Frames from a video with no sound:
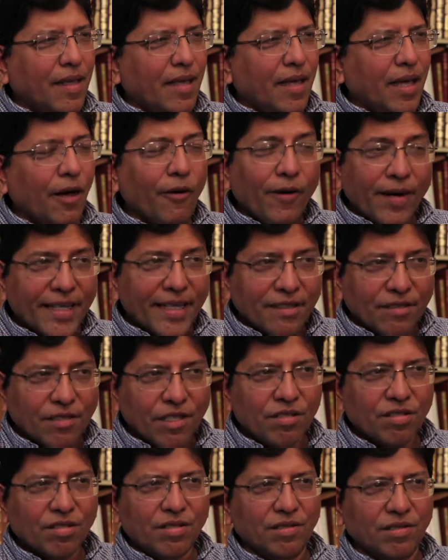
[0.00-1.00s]
our
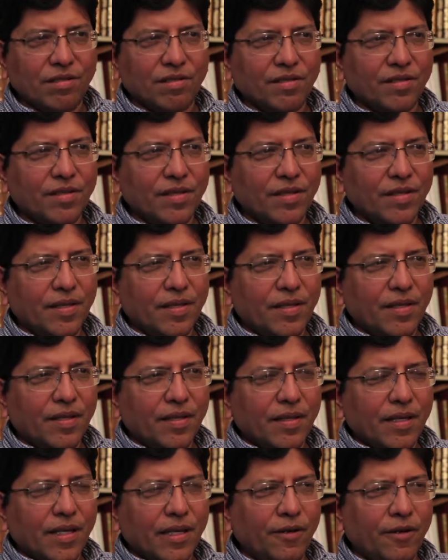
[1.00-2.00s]
existence,
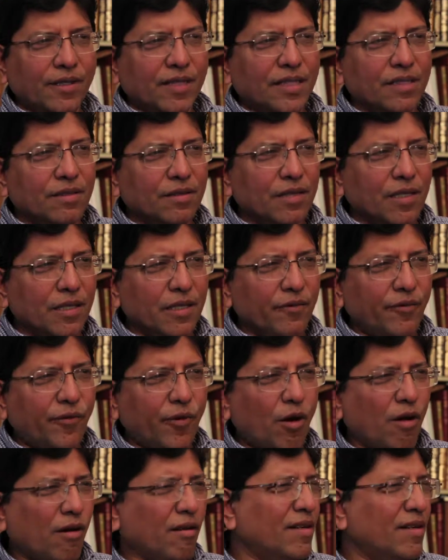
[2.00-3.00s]
our concern
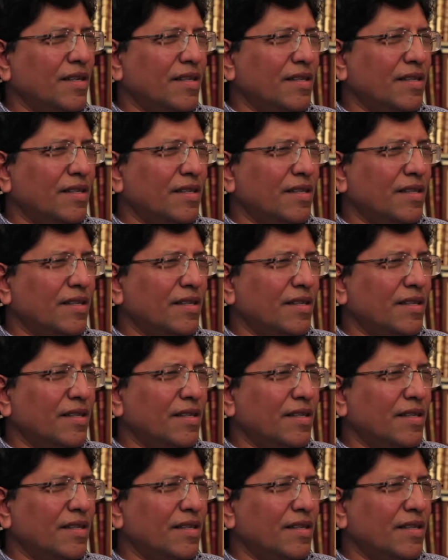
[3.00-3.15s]
for